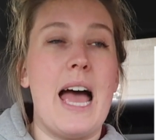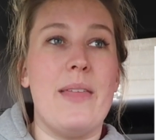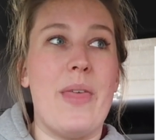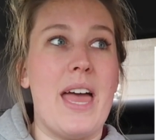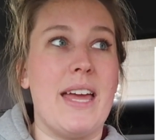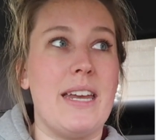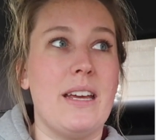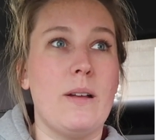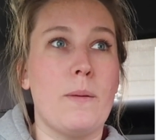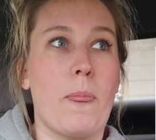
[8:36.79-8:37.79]
and
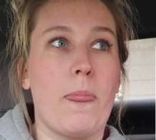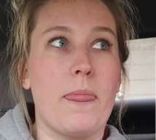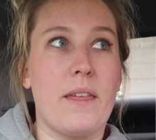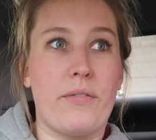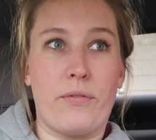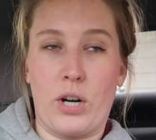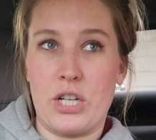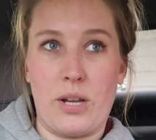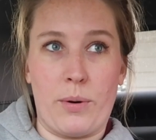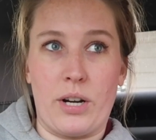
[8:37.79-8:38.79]
then the
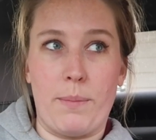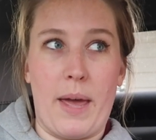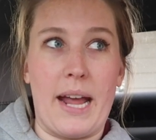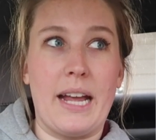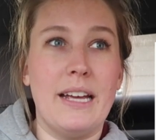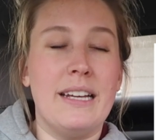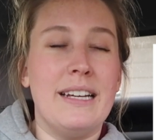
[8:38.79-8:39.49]
fridge that we're gonna pick.